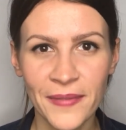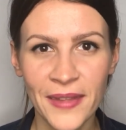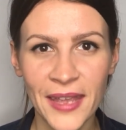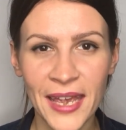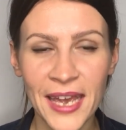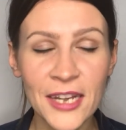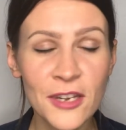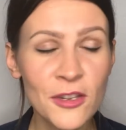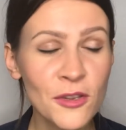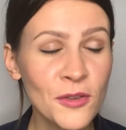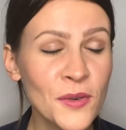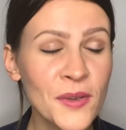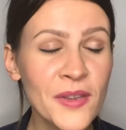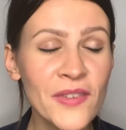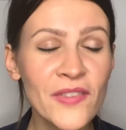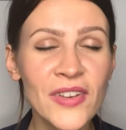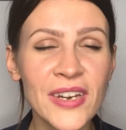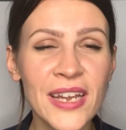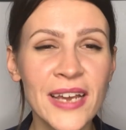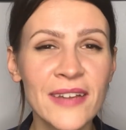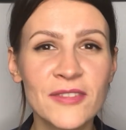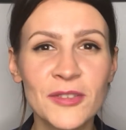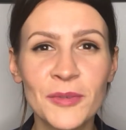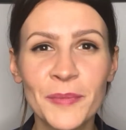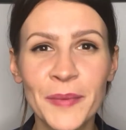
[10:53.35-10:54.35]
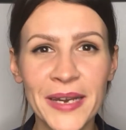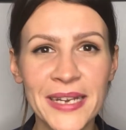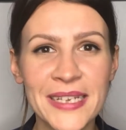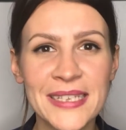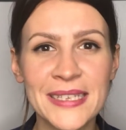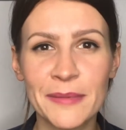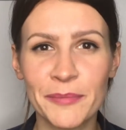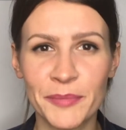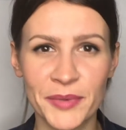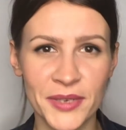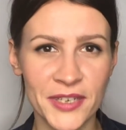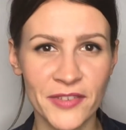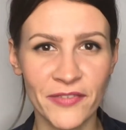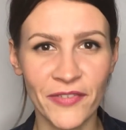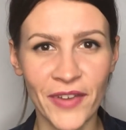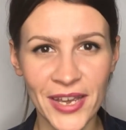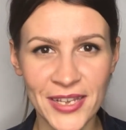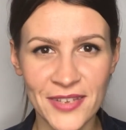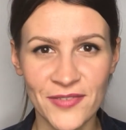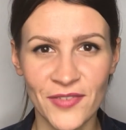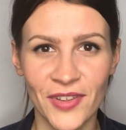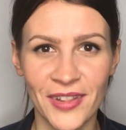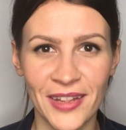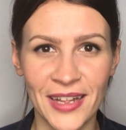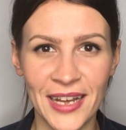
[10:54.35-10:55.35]
And you don't even have to buy a separate device
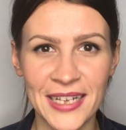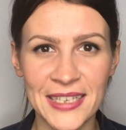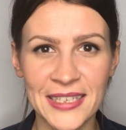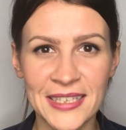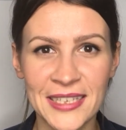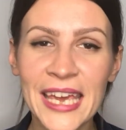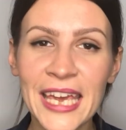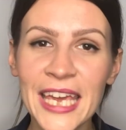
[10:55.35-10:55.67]
for that.